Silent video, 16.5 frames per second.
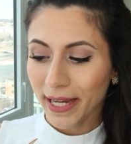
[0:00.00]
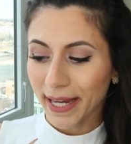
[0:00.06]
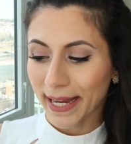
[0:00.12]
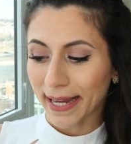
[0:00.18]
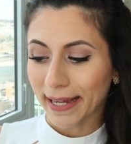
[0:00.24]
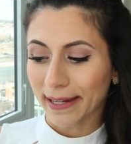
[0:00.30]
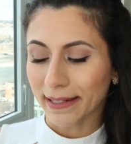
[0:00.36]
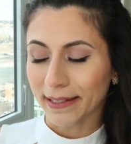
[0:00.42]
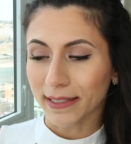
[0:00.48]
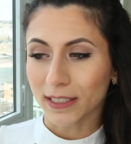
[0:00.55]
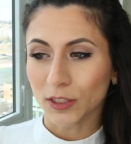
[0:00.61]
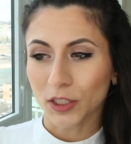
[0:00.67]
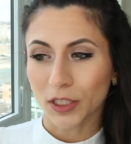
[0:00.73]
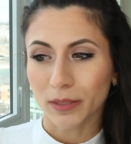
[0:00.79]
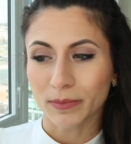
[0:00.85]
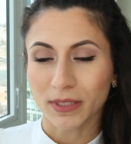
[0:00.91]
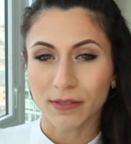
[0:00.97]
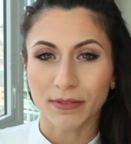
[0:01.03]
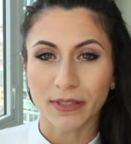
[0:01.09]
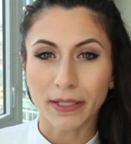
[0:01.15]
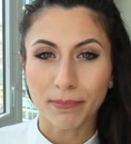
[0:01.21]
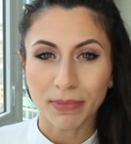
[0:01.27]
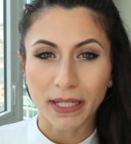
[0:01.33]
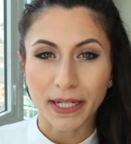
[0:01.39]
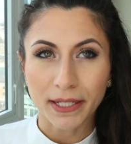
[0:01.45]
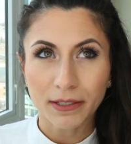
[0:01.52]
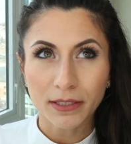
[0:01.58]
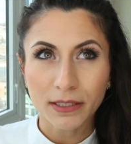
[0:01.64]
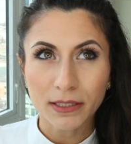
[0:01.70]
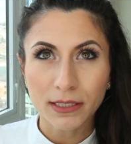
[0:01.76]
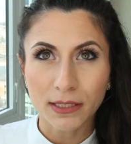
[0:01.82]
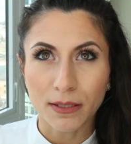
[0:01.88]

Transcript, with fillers: And in terms of lip liners,